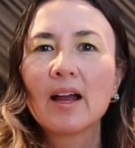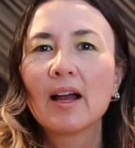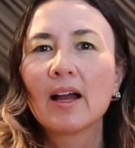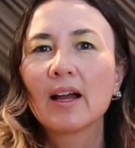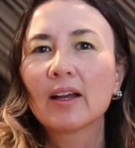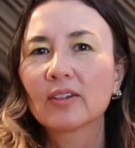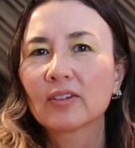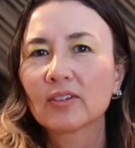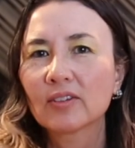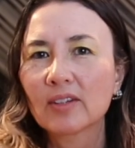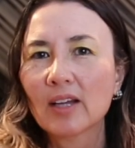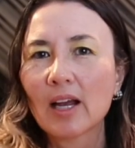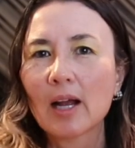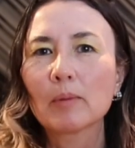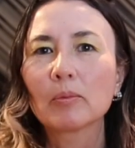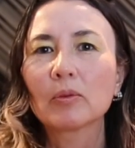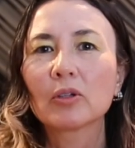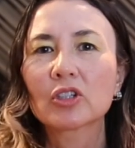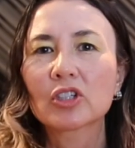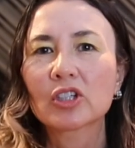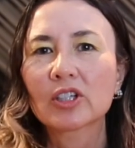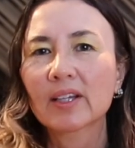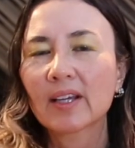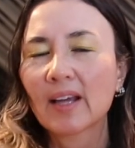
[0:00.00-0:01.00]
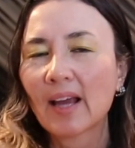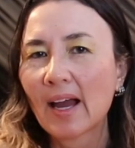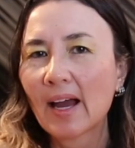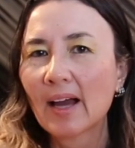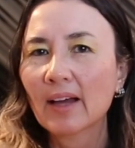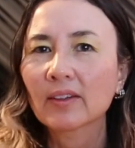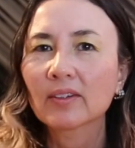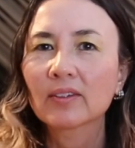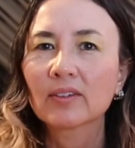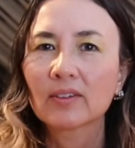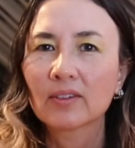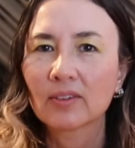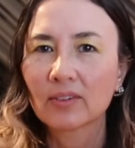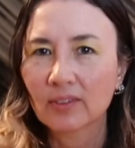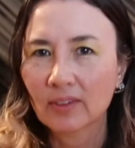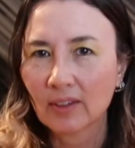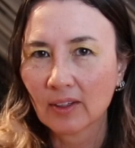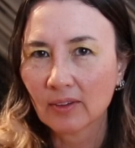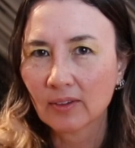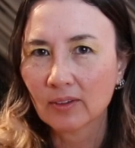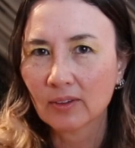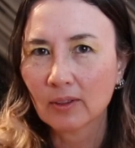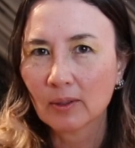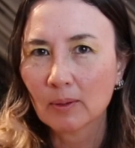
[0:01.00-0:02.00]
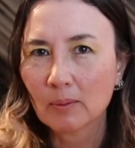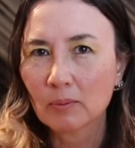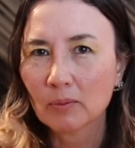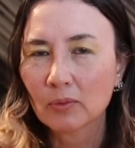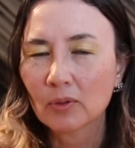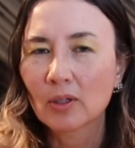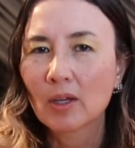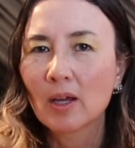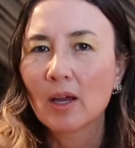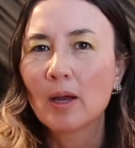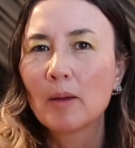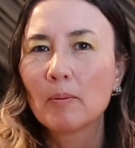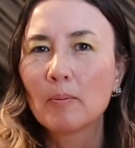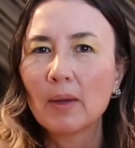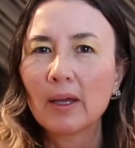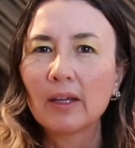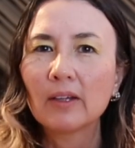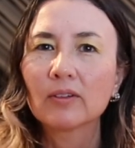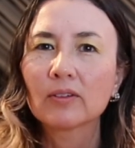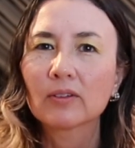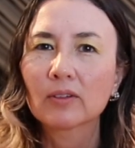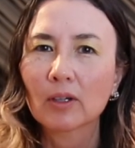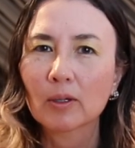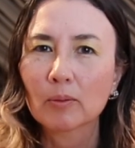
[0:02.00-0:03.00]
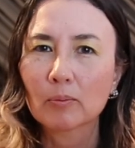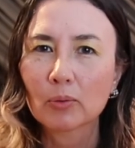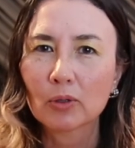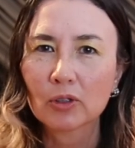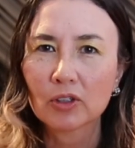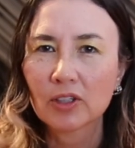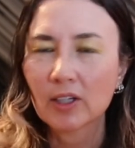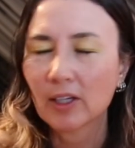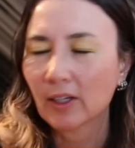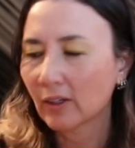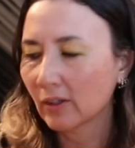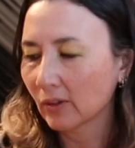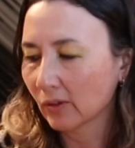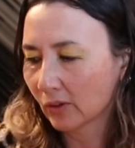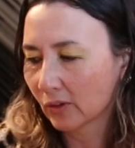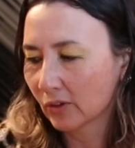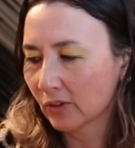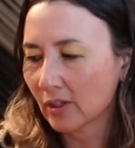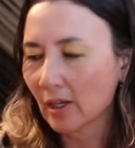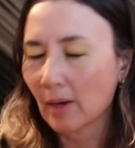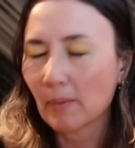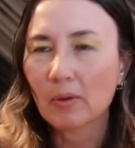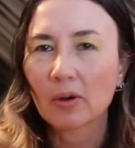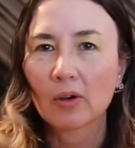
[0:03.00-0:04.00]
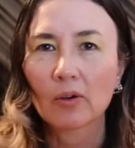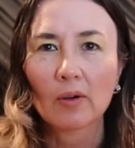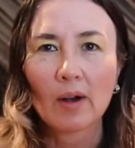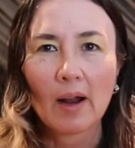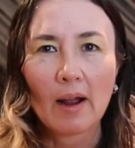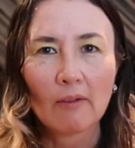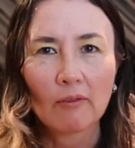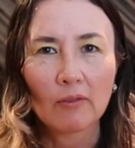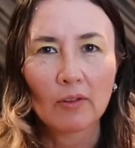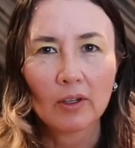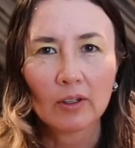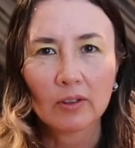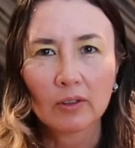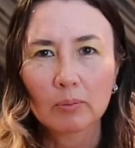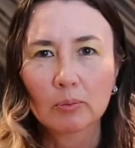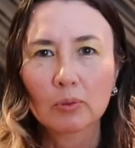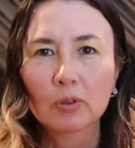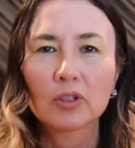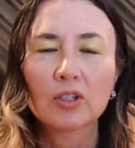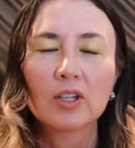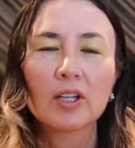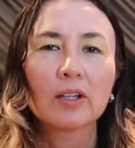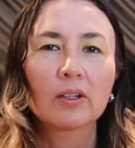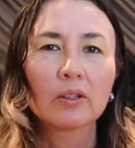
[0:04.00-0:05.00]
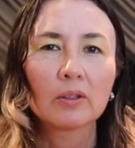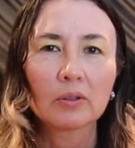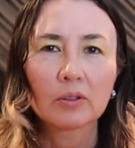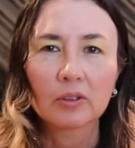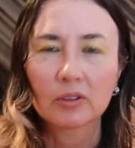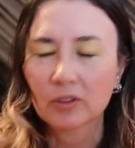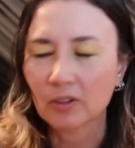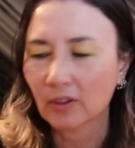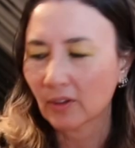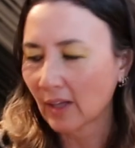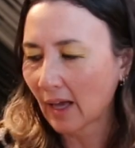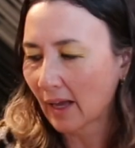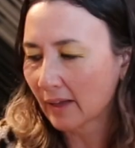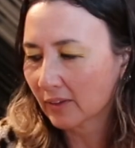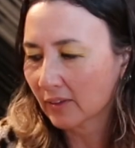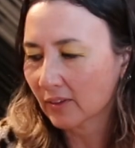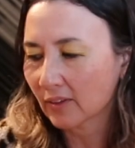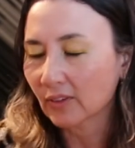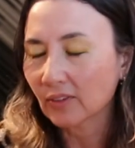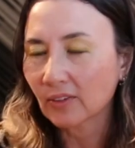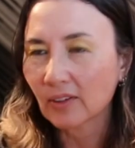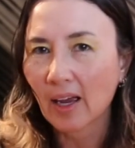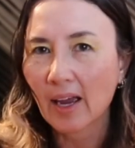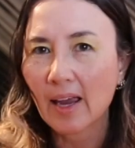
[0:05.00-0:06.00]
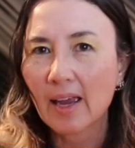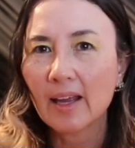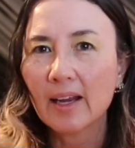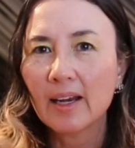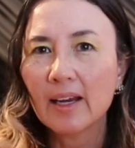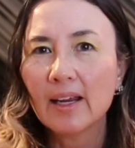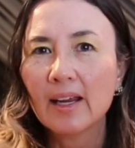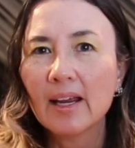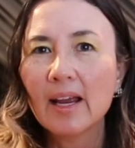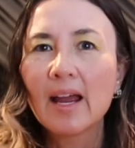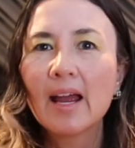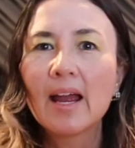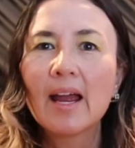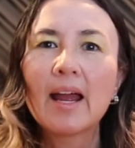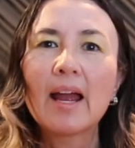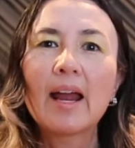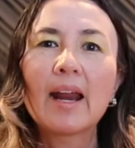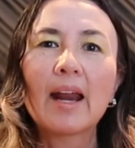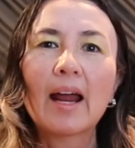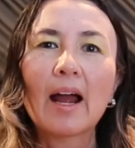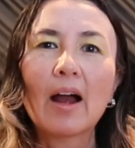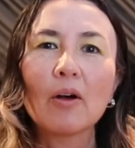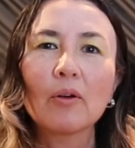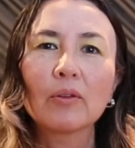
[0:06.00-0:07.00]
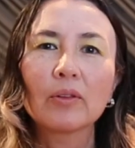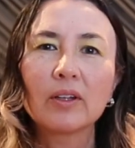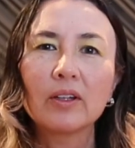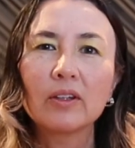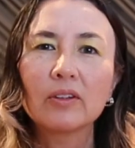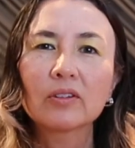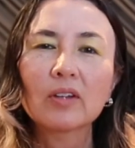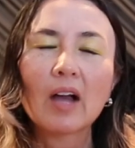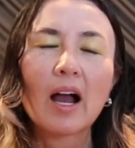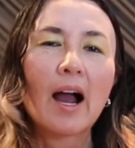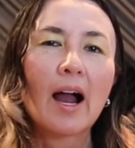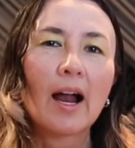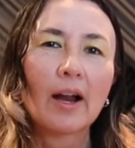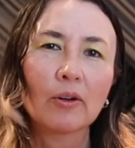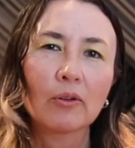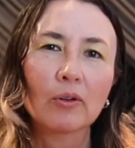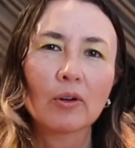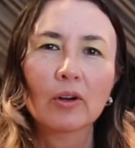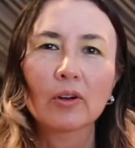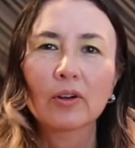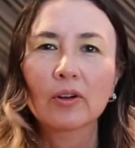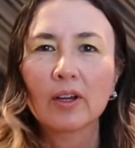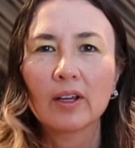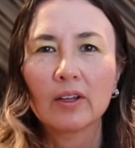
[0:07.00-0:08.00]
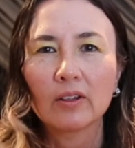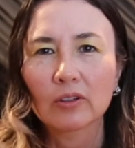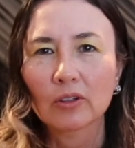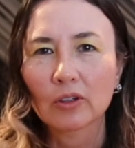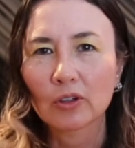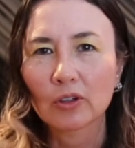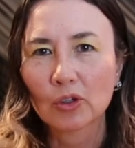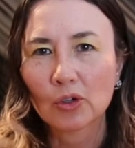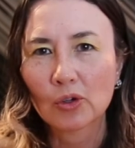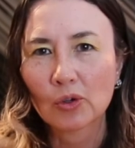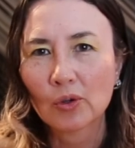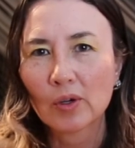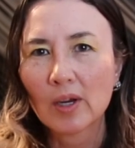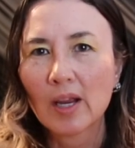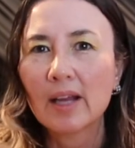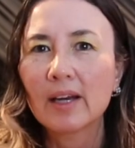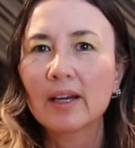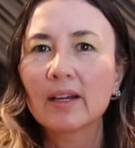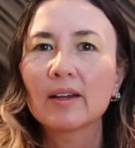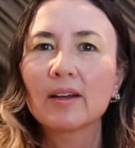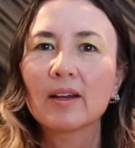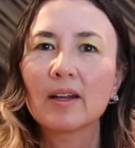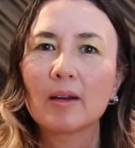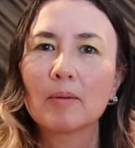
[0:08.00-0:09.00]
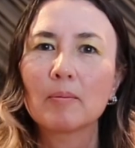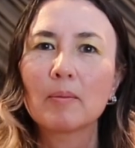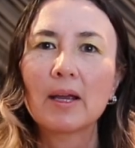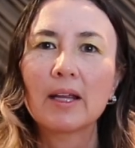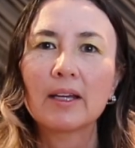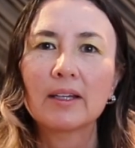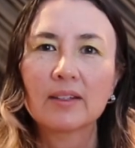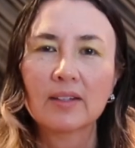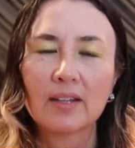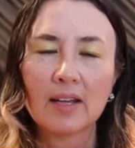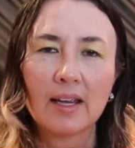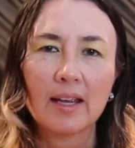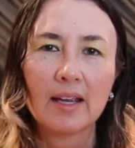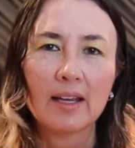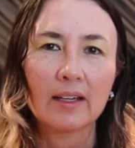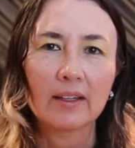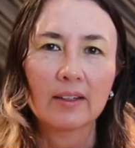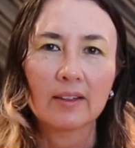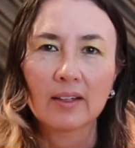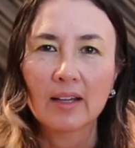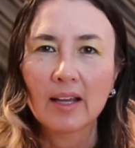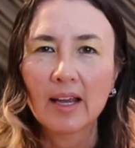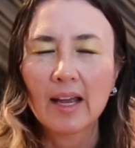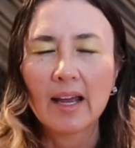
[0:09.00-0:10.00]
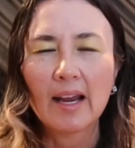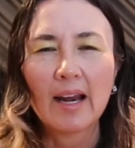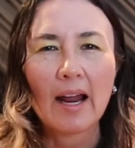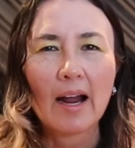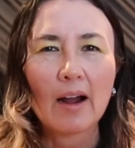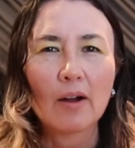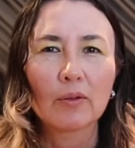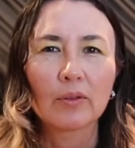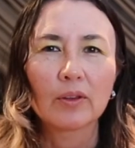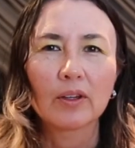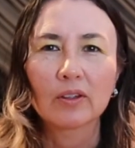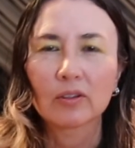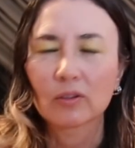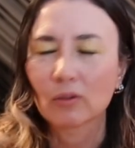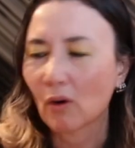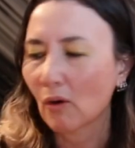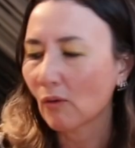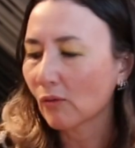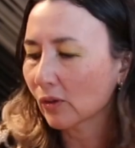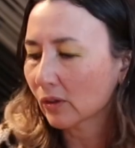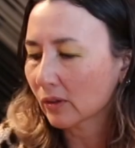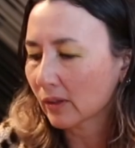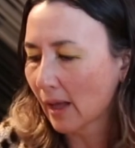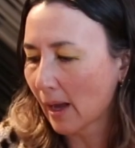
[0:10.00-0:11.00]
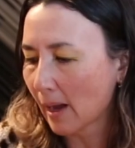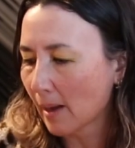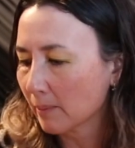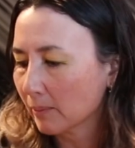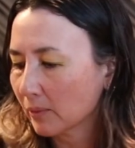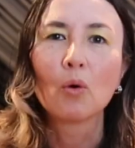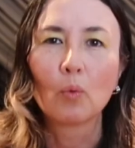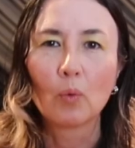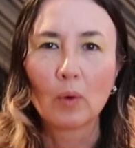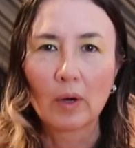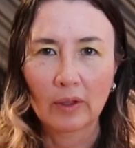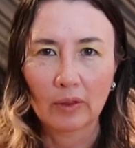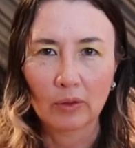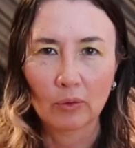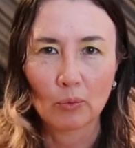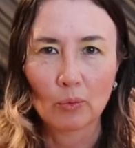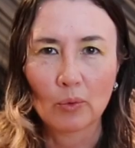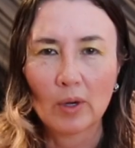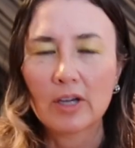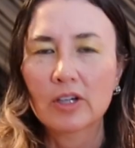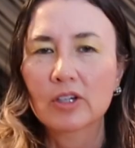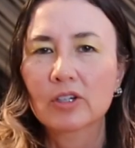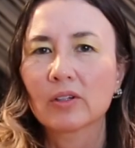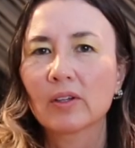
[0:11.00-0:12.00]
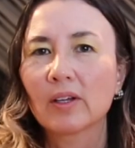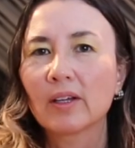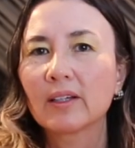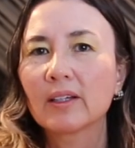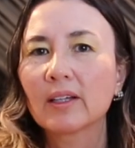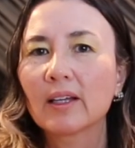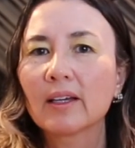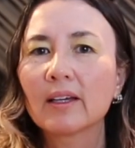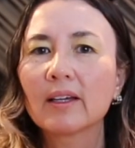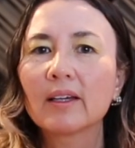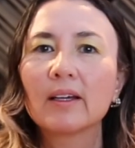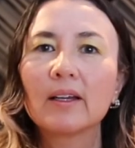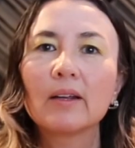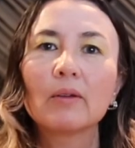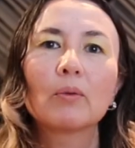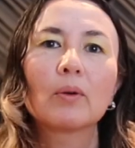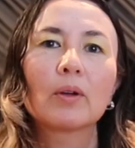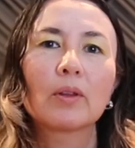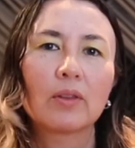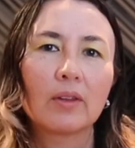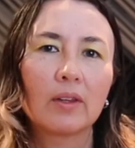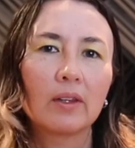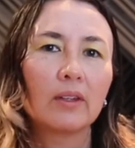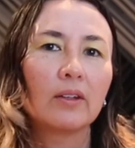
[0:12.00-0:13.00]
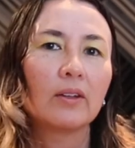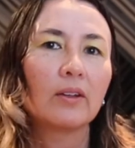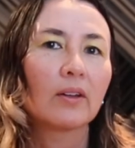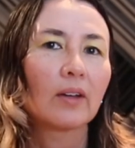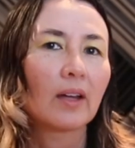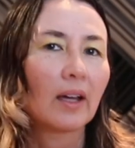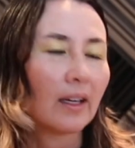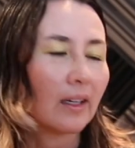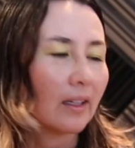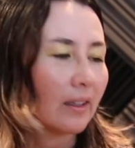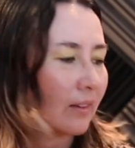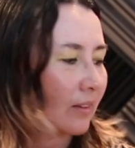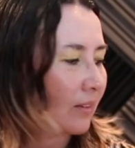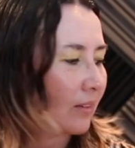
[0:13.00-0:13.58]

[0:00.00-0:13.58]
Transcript: established caste systems based on particular demographics, particular to that society, and how these hierarchies are created and maintained, and how this overlaps with racial identity within the United